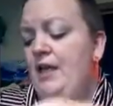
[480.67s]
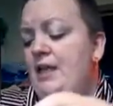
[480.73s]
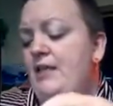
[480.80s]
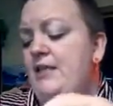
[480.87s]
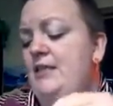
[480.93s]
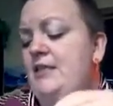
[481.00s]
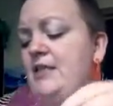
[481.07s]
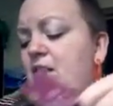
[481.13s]
it
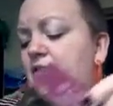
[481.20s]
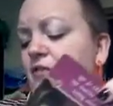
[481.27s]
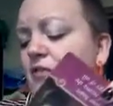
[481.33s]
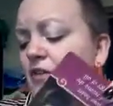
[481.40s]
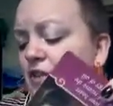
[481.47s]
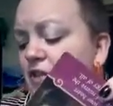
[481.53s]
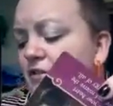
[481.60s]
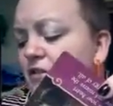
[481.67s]
is safe
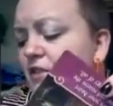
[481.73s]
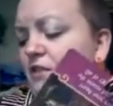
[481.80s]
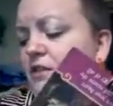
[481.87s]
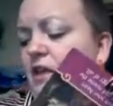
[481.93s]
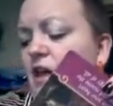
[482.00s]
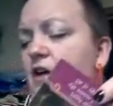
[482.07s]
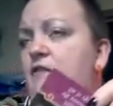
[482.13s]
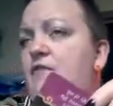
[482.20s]
for you to
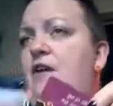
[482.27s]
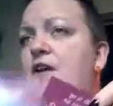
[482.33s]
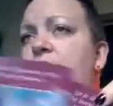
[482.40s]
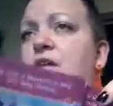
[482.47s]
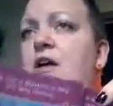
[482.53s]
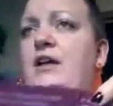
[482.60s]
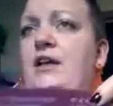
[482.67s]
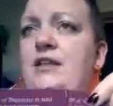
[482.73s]
love, and
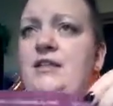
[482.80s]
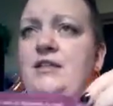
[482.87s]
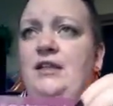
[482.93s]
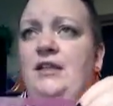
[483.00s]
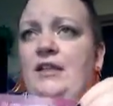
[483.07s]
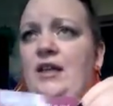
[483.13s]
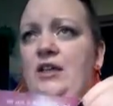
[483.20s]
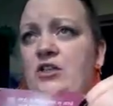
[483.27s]

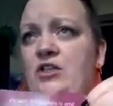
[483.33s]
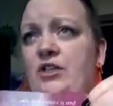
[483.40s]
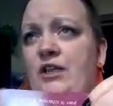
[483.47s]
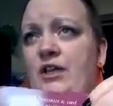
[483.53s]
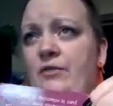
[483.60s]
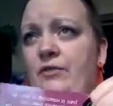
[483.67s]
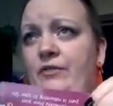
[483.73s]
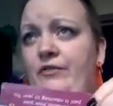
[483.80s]
reconciliation
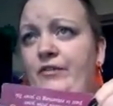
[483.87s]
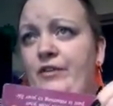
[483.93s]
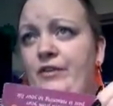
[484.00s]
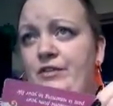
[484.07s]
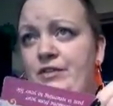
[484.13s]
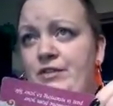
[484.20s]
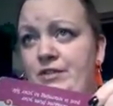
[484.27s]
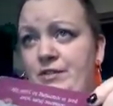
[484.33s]
in
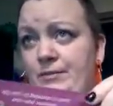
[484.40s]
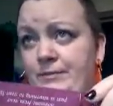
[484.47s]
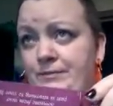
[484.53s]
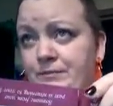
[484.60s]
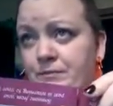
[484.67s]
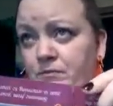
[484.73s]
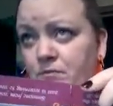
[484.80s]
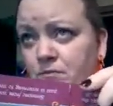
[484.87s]
reverse.
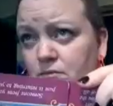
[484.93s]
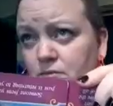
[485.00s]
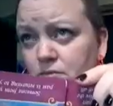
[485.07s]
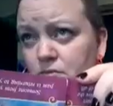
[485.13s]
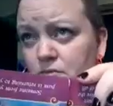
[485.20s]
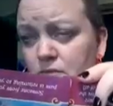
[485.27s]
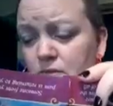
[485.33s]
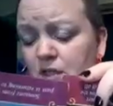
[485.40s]

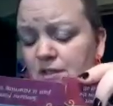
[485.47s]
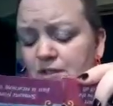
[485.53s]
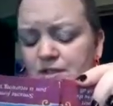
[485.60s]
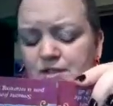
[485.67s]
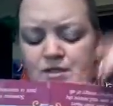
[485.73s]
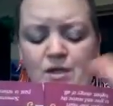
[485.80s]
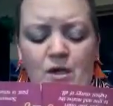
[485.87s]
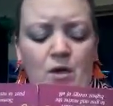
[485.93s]

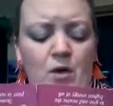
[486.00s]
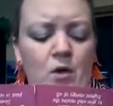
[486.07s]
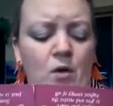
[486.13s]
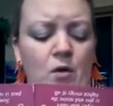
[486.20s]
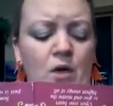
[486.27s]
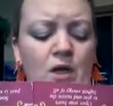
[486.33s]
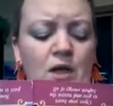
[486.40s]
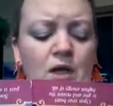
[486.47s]

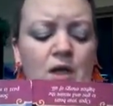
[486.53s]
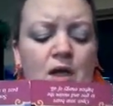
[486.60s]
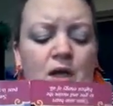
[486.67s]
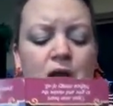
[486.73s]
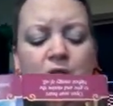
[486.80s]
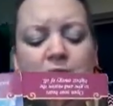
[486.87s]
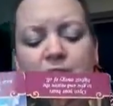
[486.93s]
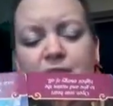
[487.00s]
So,
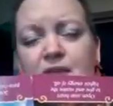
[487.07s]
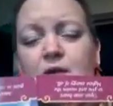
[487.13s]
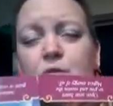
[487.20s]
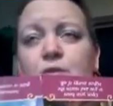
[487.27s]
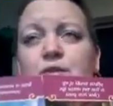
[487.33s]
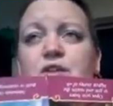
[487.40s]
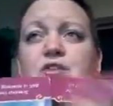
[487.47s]
and then with